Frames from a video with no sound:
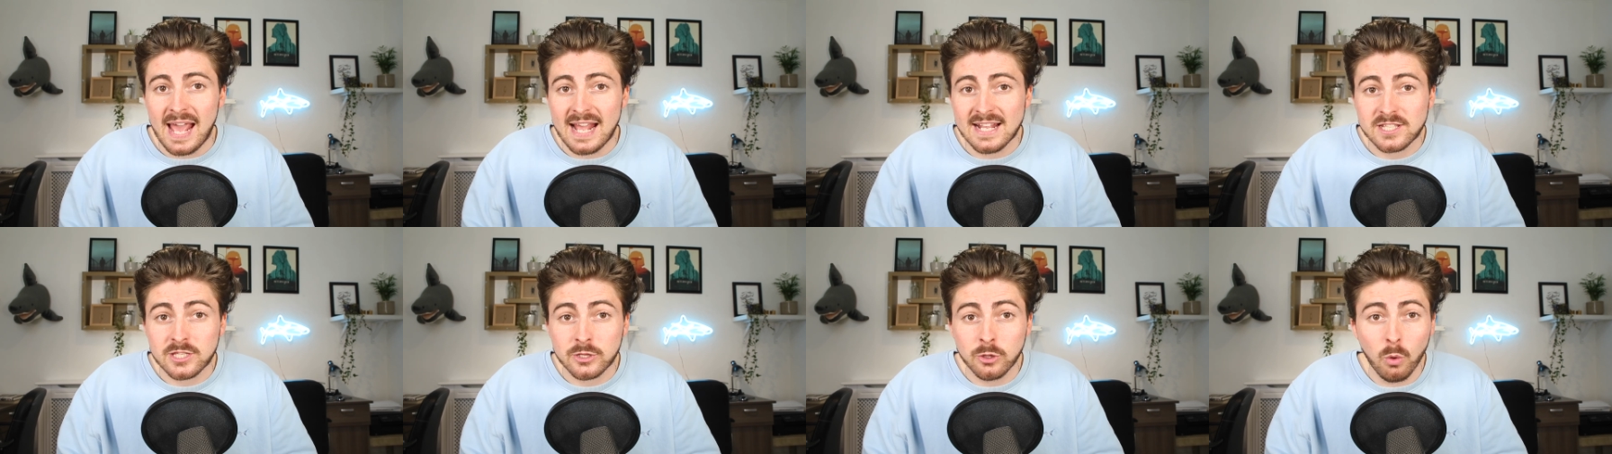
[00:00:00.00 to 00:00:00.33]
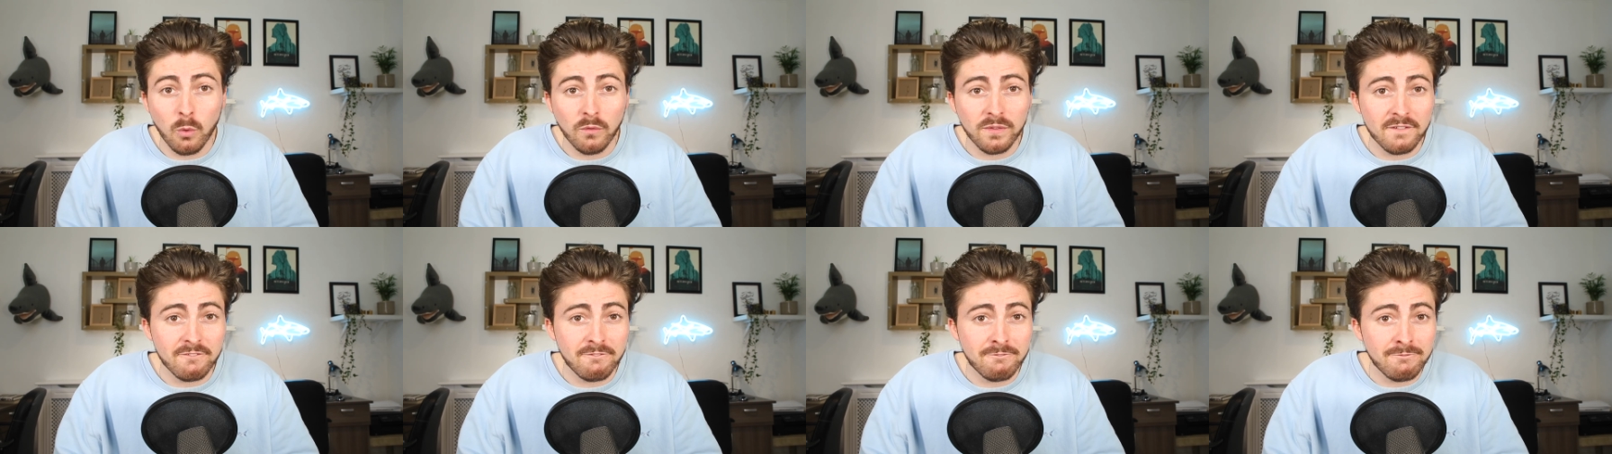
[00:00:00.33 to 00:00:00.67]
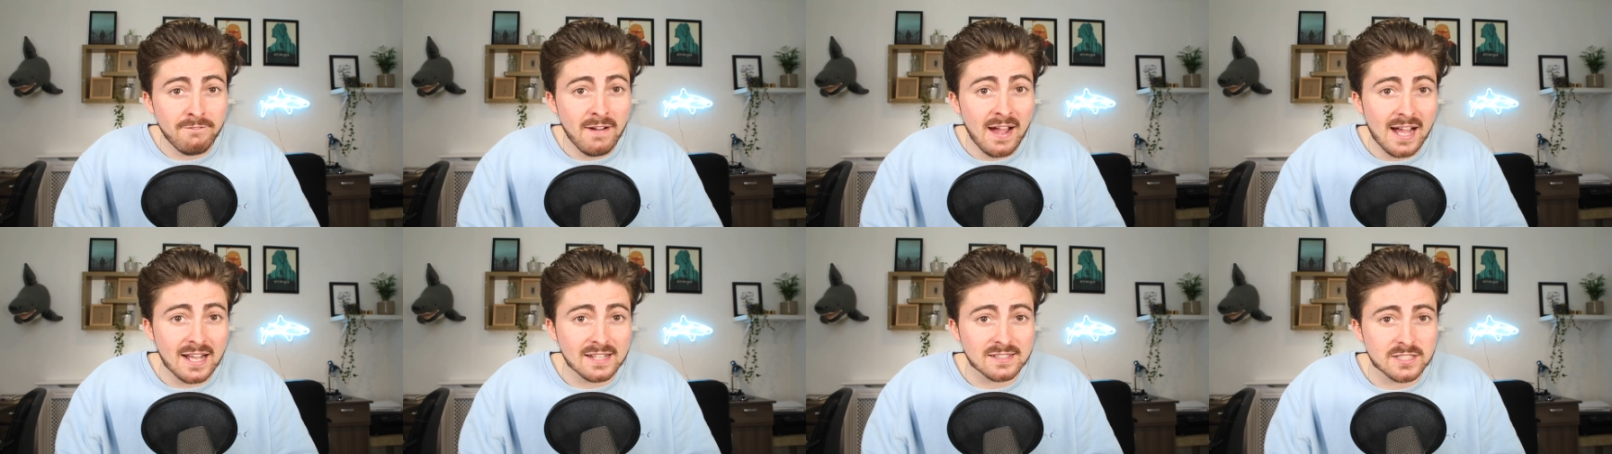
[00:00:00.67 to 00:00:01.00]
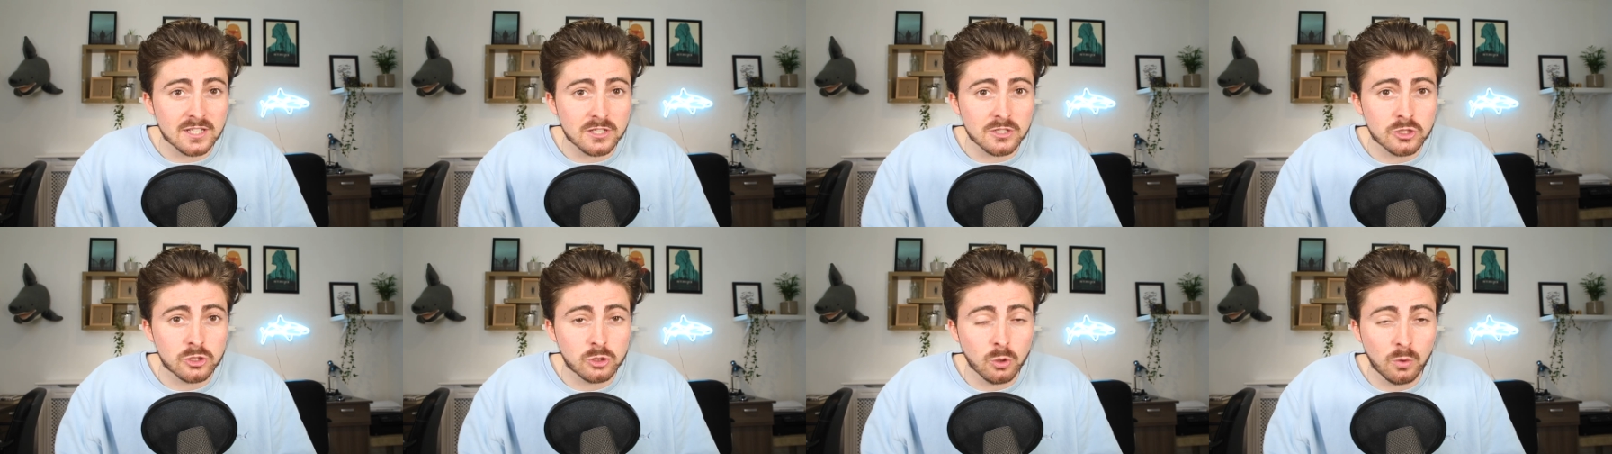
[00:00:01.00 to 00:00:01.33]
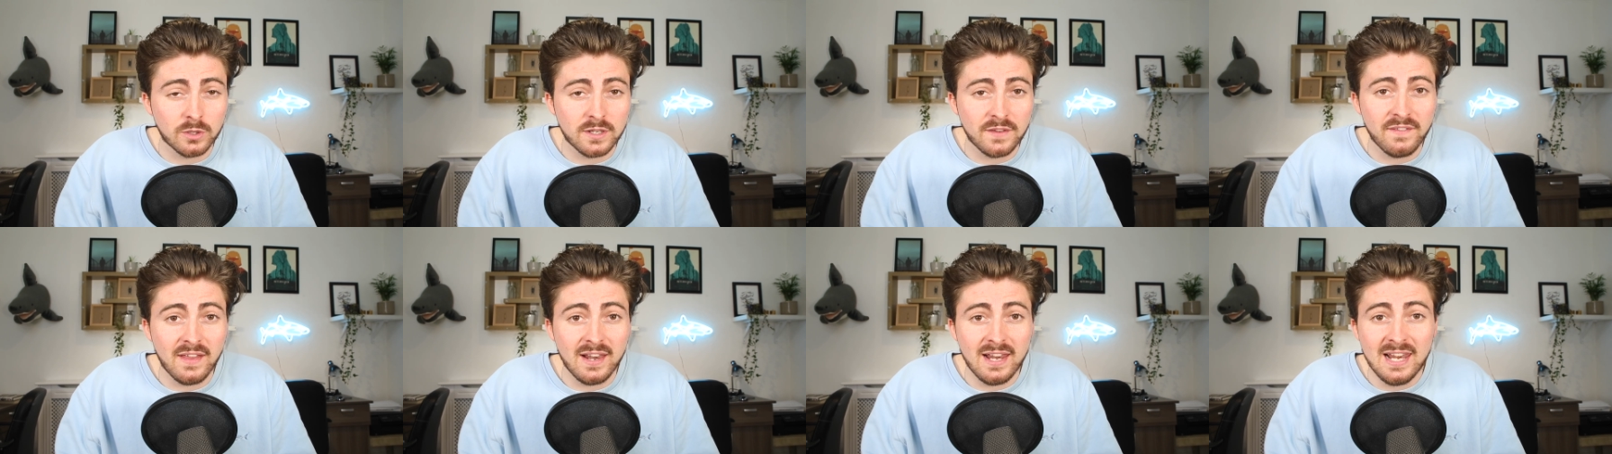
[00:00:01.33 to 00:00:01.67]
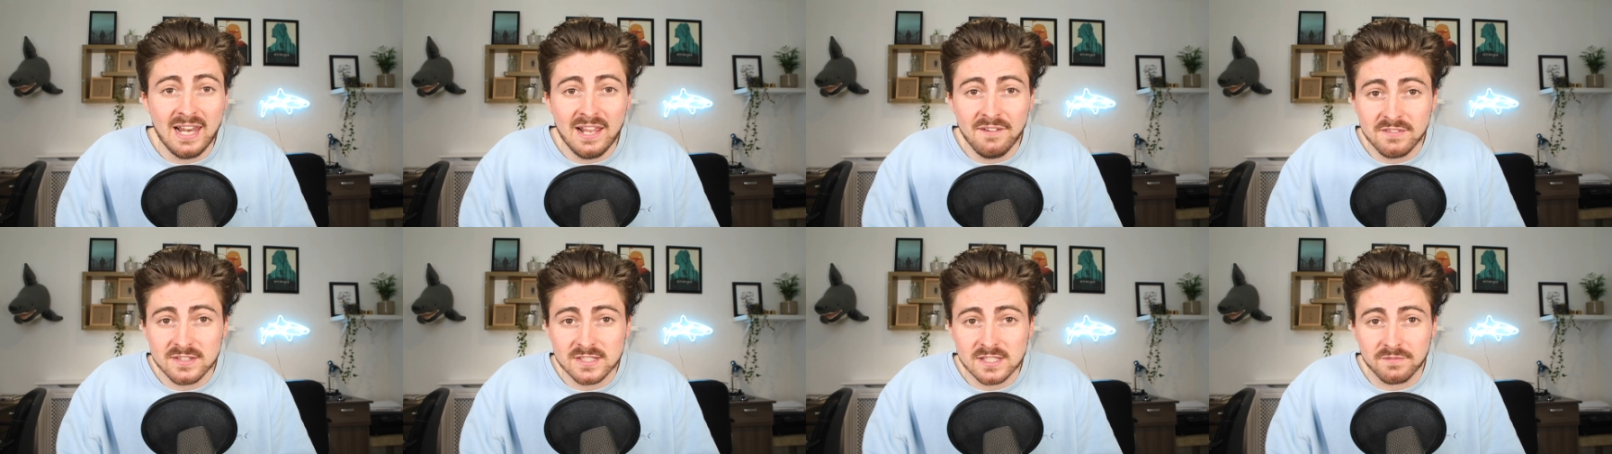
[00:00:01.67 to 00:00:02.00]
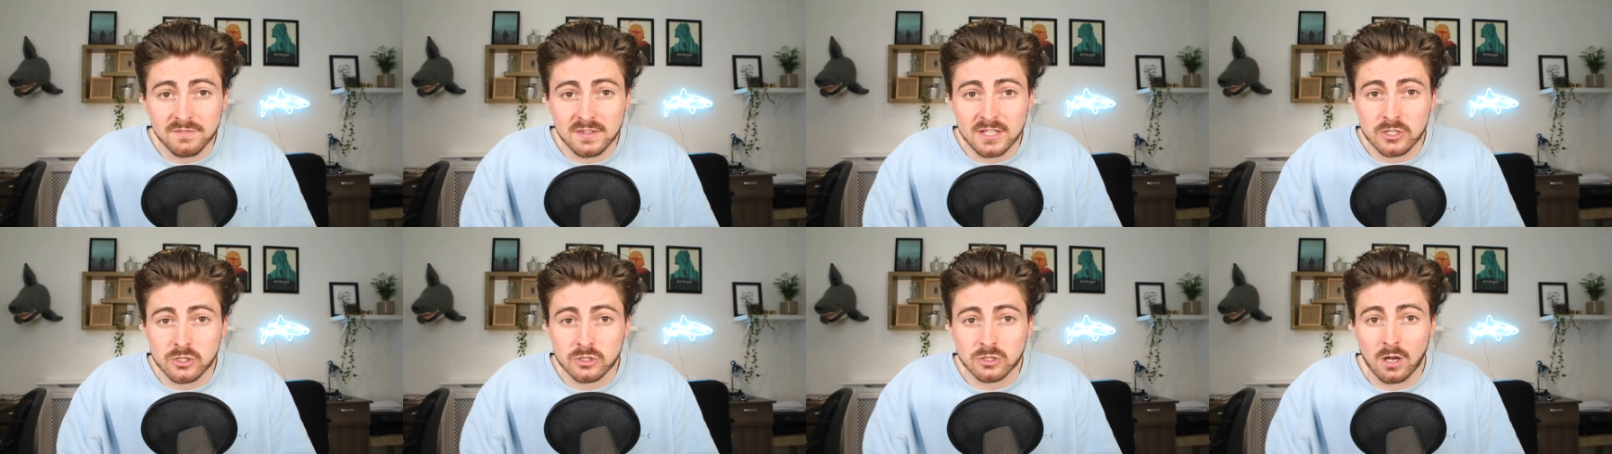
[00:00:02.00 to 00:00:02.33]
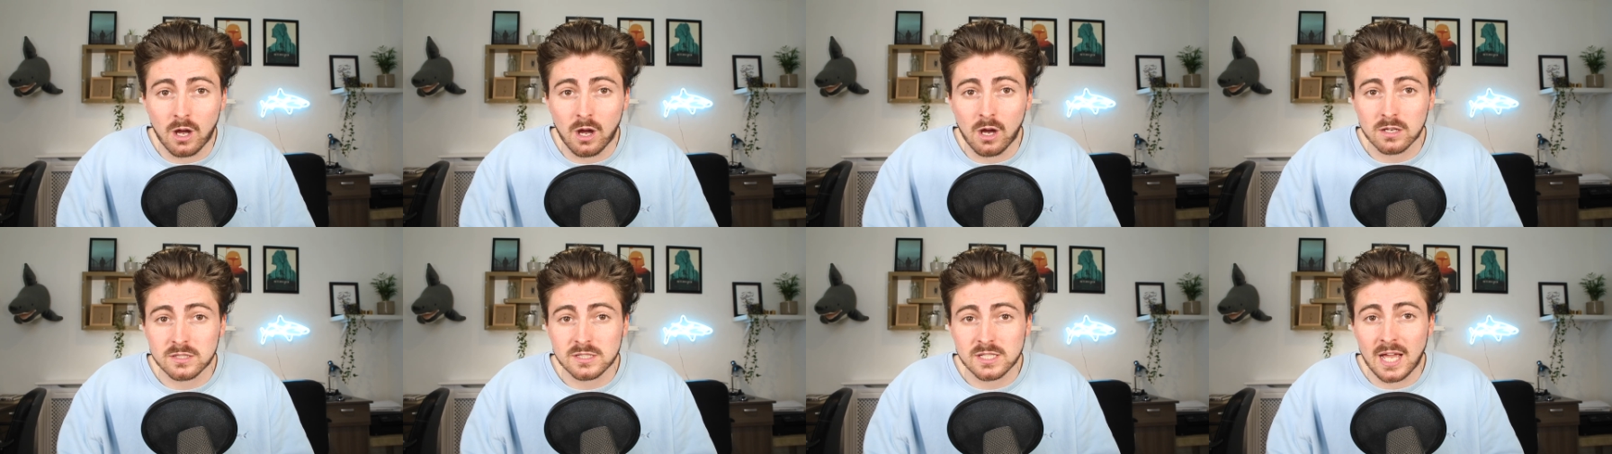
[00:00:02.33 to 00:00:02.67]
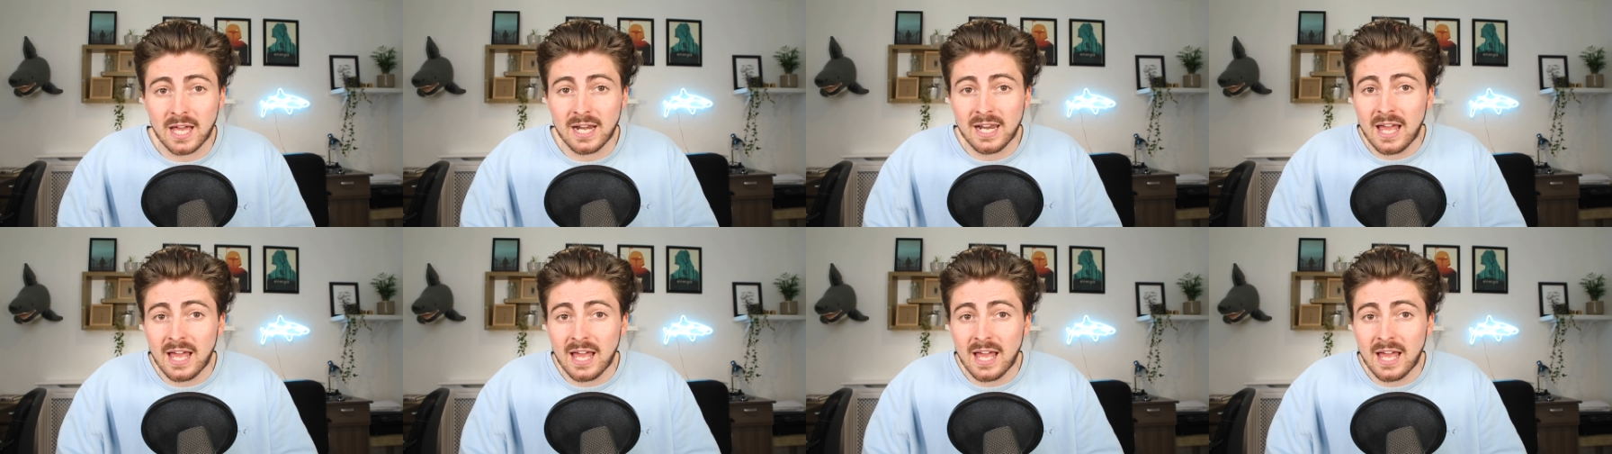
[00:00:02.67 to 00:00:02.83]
It's thought that fat stored in the livers of these sharks